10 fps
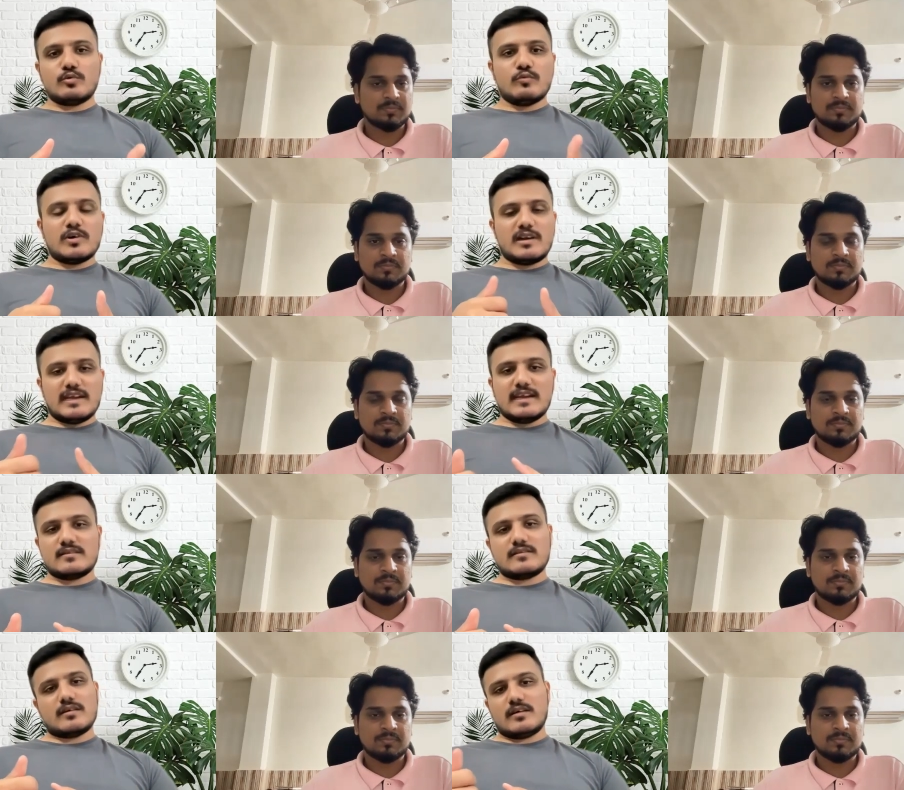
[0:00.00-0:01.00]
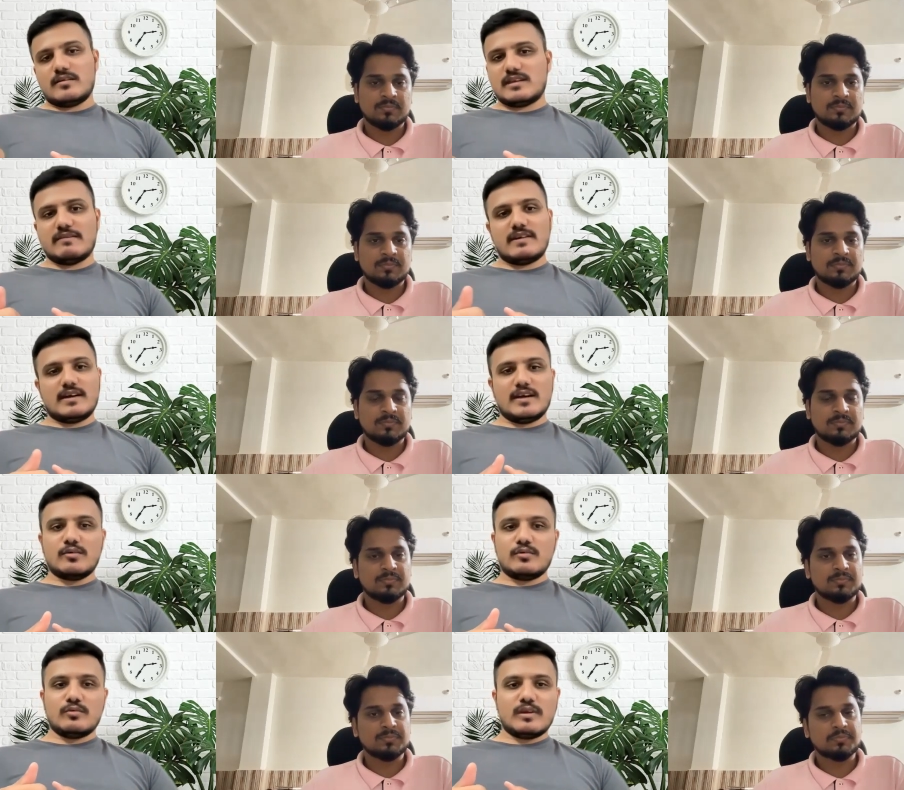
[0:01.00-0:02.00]
Speaker 1: two would take uh, seventy
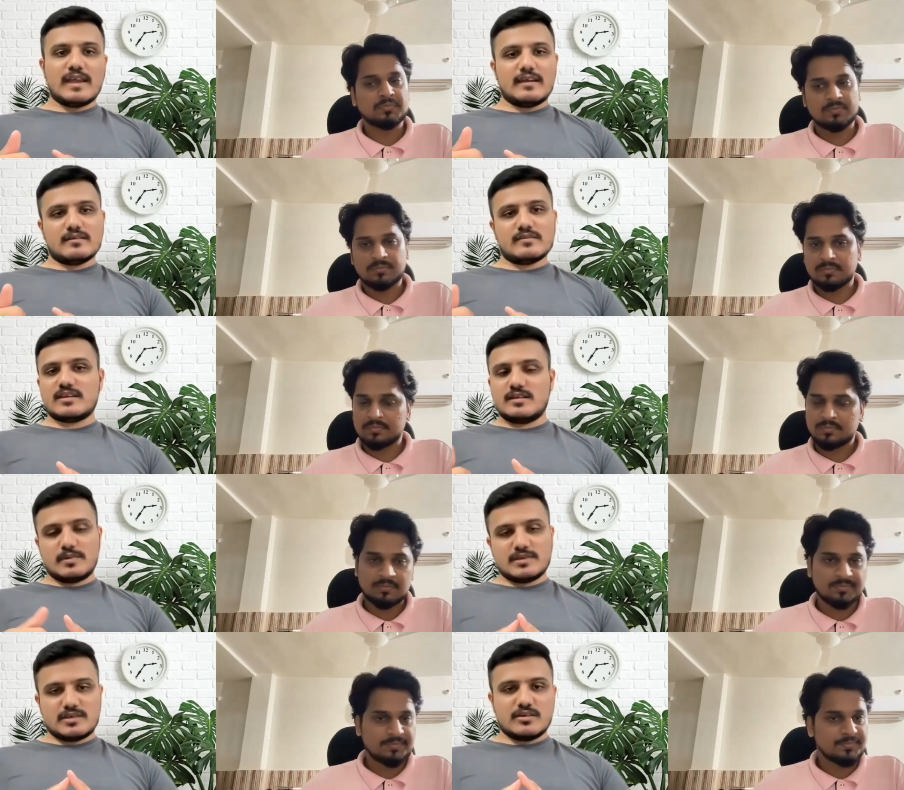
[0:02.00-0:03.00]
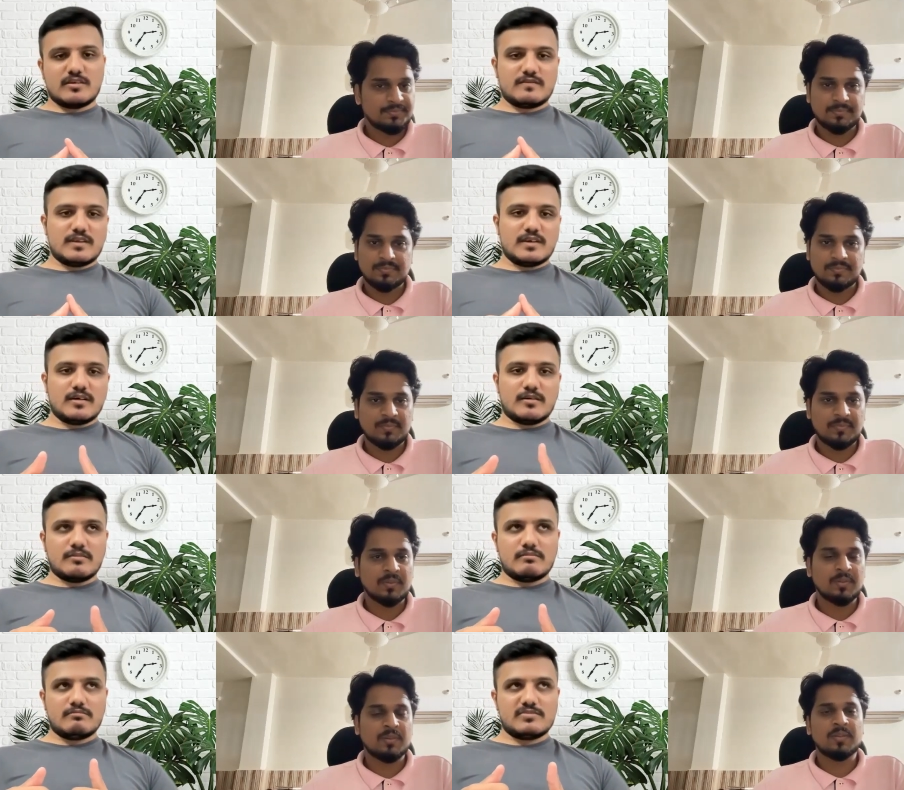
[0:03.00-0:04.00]
to like sixty percent of the
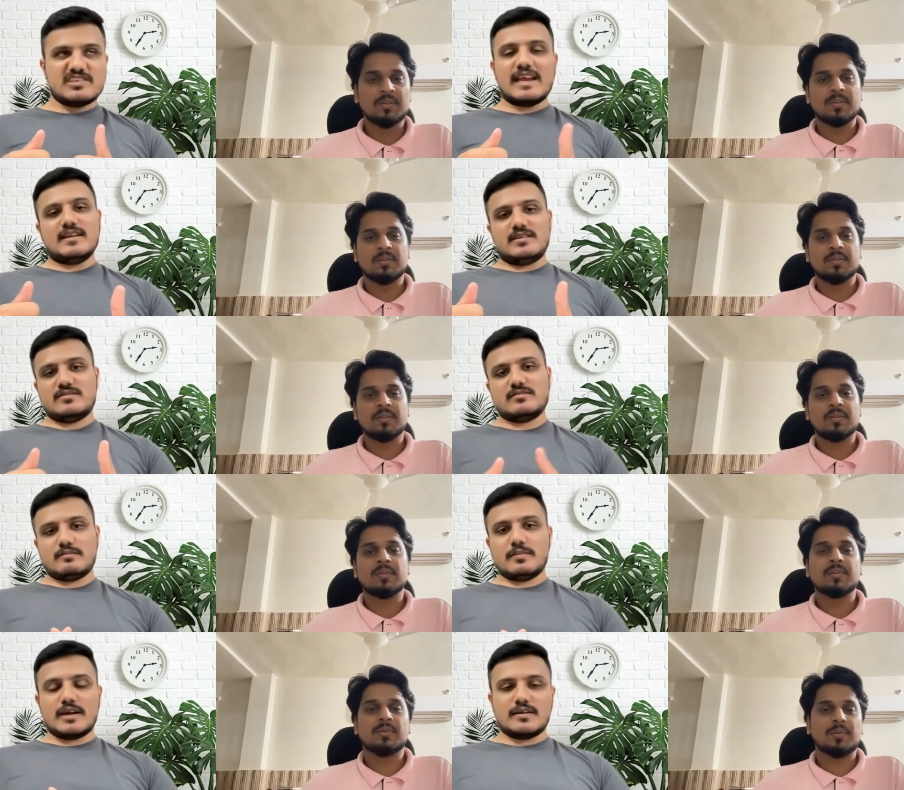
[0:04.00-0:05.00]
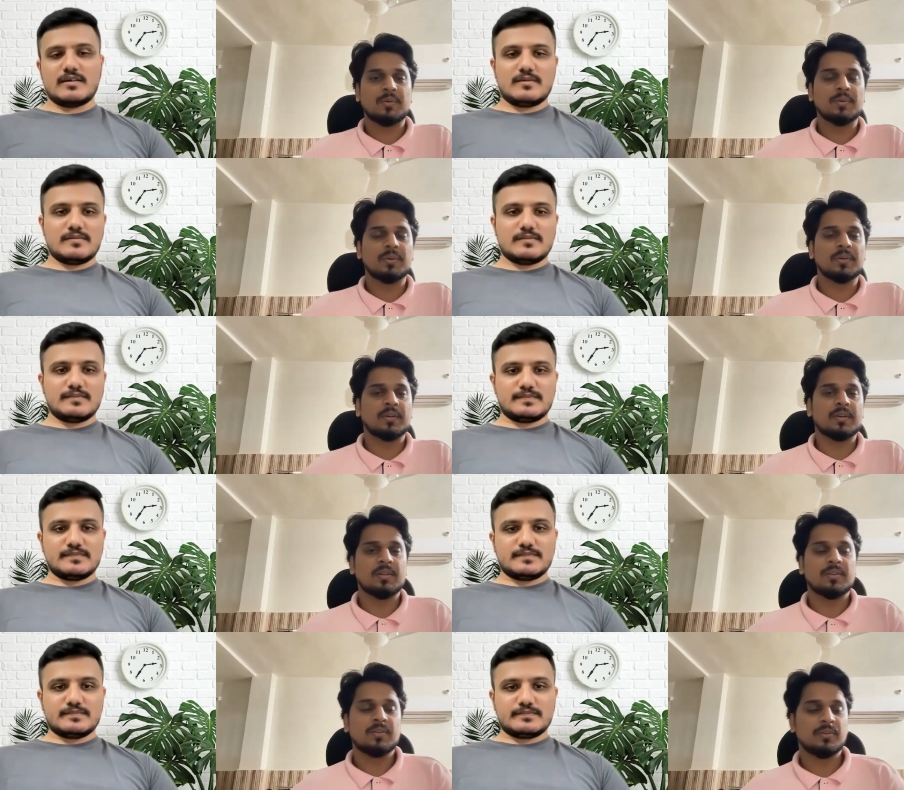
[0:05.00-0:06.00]
challenge part. Okay, okay.
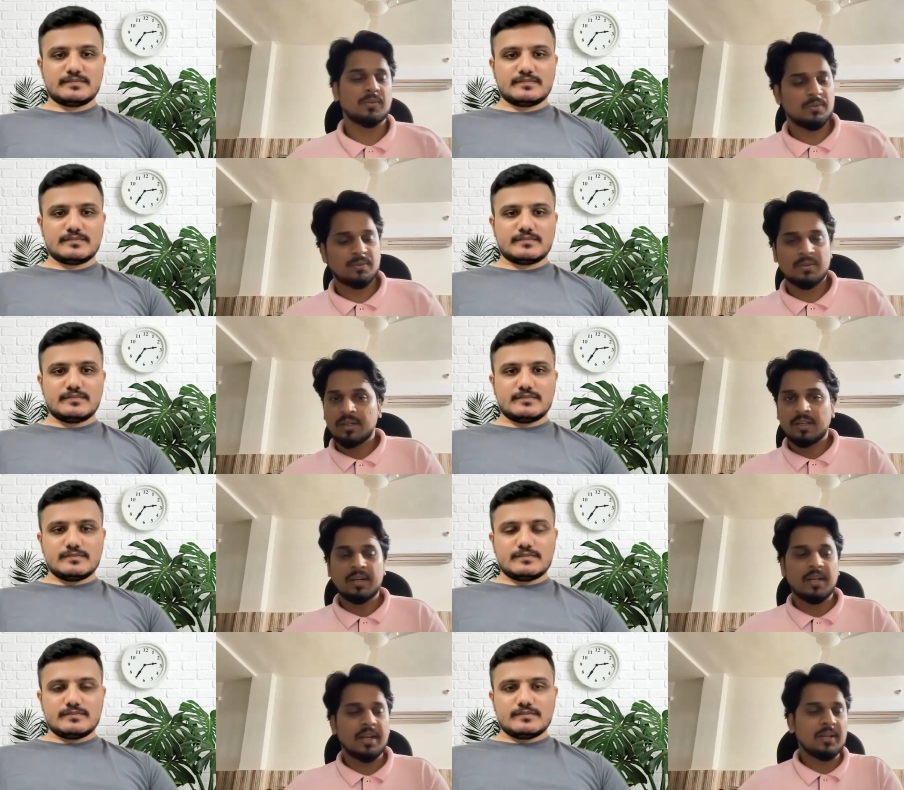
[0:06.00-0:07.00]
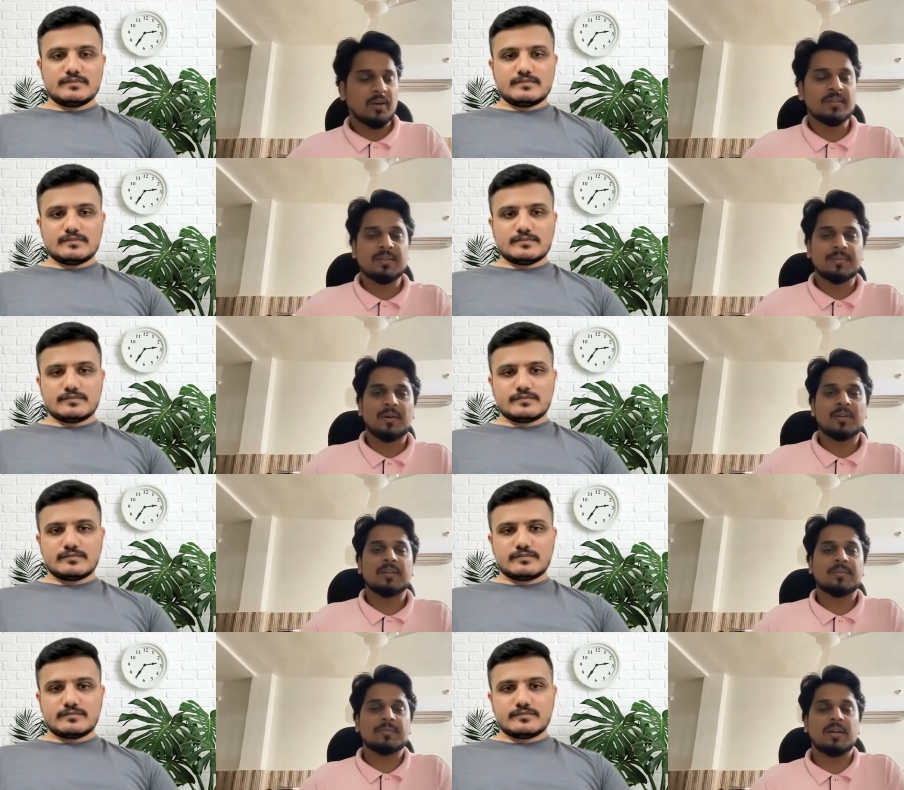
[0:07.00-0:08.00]
Speaker 2: So great. Awesome.
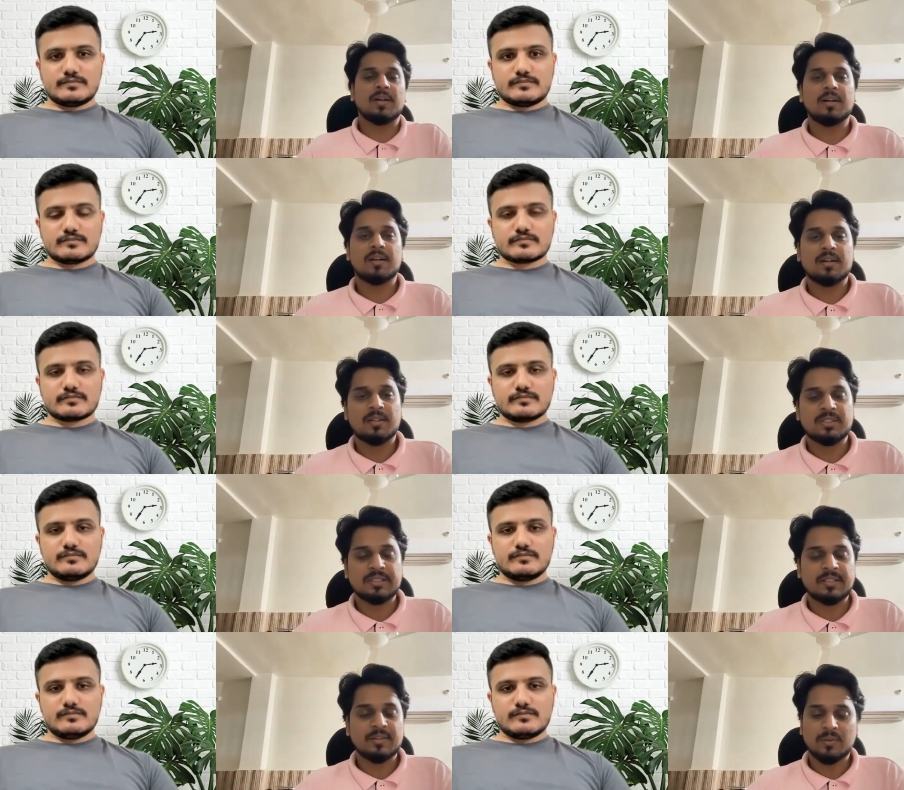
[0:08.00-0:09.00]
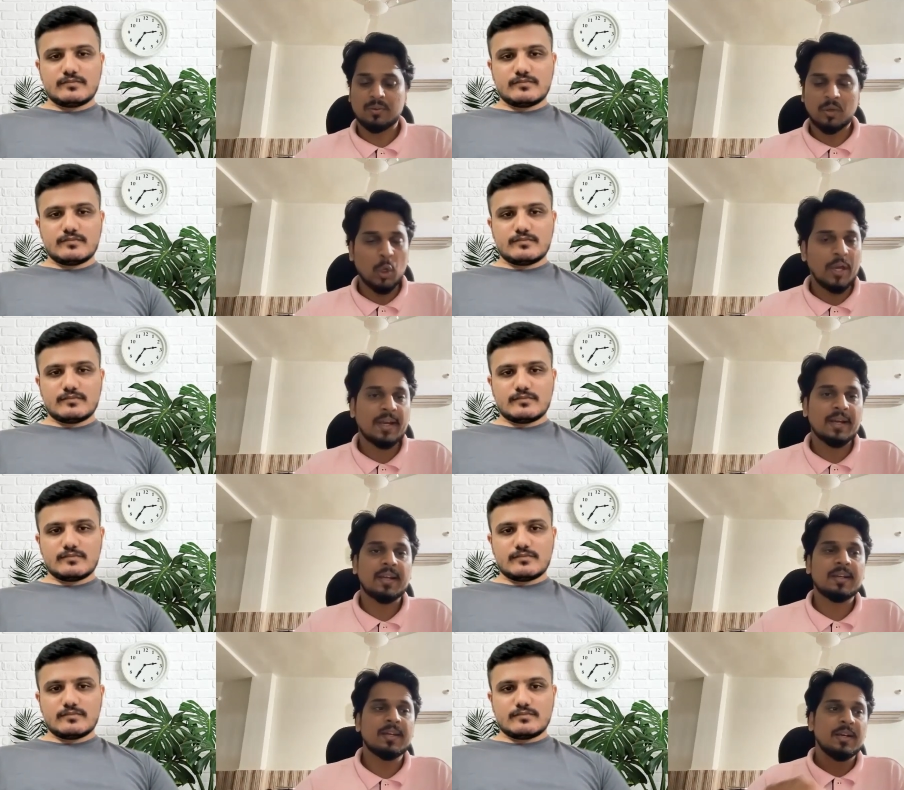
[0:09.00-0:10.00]
Awesome. Uh, Chetan. So going
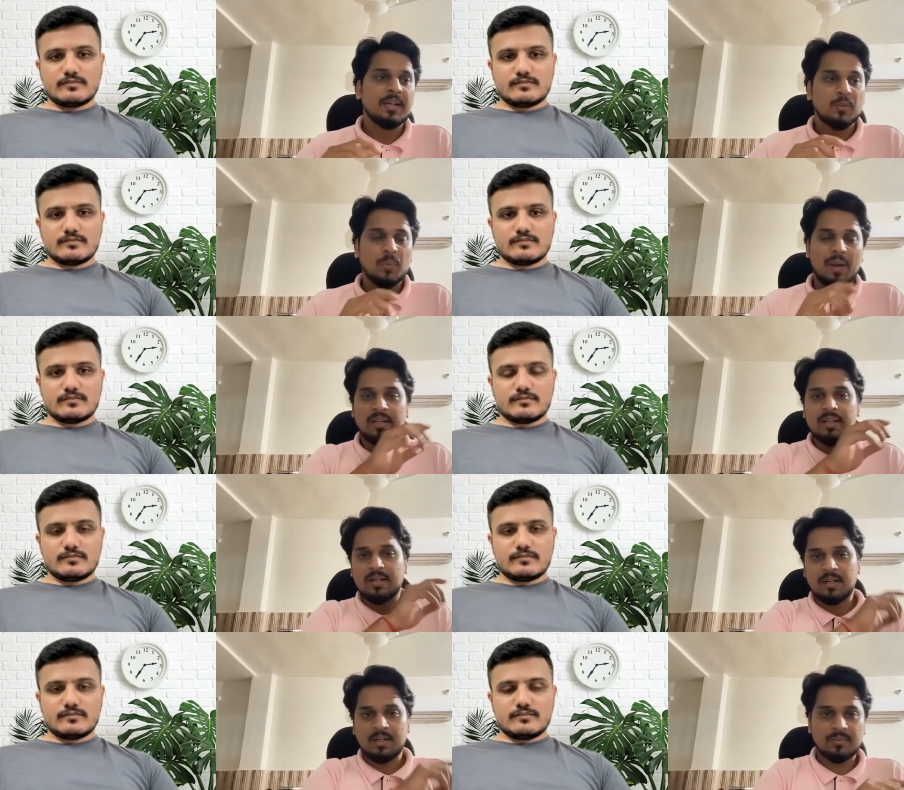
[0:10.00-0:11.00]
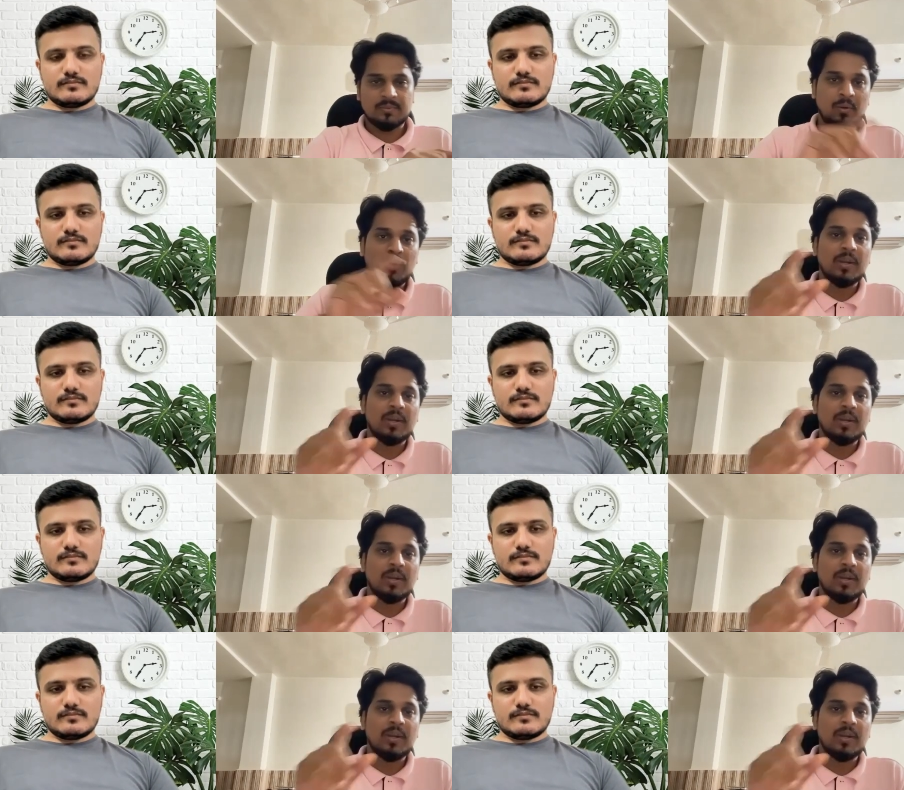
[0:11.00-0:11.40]
ahead. So while uh, the whole